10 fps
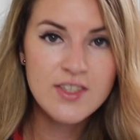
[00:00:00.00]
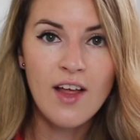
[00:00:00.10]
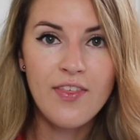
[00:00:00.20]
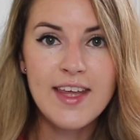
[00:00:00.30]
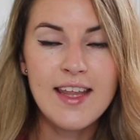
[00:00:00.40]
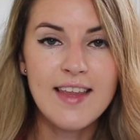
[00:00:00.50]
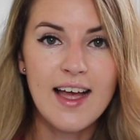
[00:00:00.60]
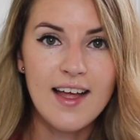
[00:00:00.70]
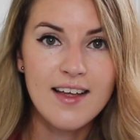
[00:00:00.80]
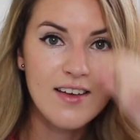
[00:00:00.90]
just nothing in
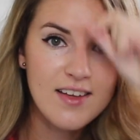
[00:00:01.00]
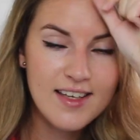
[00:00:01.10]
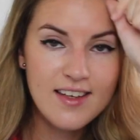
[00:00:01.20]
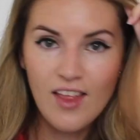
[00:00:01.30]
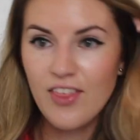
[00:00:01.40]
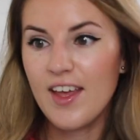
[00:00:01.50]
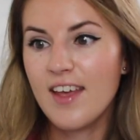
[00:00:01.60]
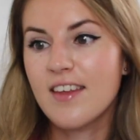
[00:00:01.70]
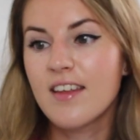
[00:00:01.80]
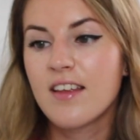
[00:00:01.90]
there, like
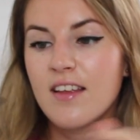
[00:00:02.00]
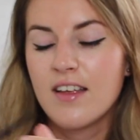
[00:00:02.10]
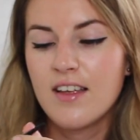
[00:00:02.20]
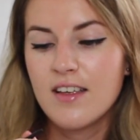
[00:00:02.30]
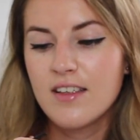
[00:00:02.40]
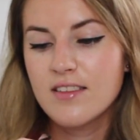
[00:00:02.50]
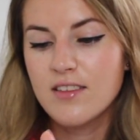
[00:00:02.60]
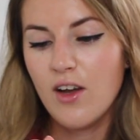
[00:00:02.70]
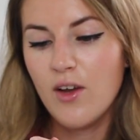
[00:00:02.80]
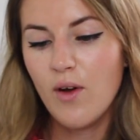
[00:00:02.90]
nothing.
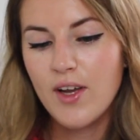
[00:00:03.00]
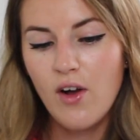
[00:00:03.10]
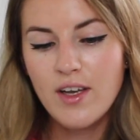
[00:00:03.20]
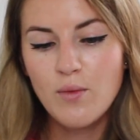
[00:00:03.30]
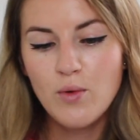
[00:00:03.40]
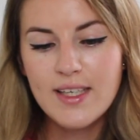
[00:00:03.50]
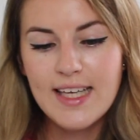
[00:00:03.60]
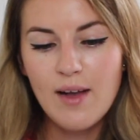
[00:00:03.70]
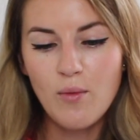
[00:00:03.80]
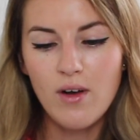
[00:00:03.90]
So I kind of want to
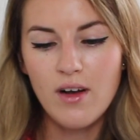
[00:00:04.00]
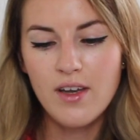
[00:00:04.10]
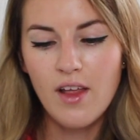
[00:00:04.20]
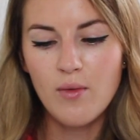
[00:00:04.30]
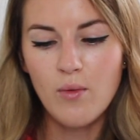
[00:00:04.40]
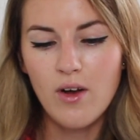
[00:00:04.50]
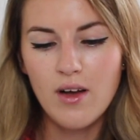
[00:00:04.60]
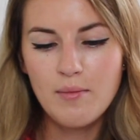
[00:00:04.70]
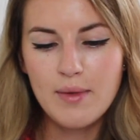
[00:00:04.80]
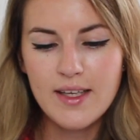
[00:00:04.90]
get one, another
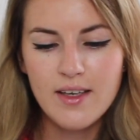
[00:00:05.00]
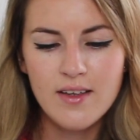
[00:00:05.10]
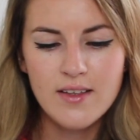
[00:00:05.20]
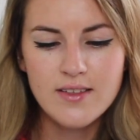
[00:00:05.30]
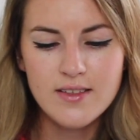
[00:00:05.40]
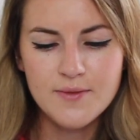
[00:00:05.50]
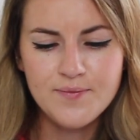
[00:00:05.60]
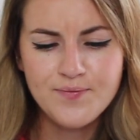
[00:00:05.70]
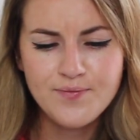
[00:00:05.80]
one because